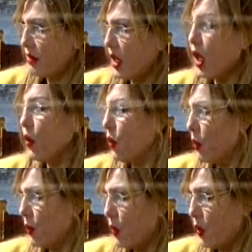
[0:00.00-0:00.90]
law
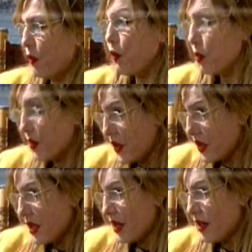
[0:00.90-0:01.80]
for
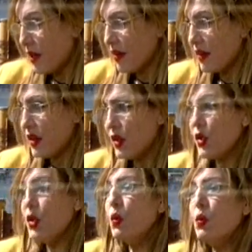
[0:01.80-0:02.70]

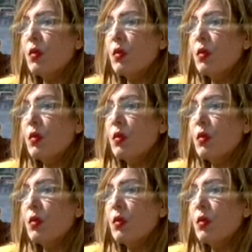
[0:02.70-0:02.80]
you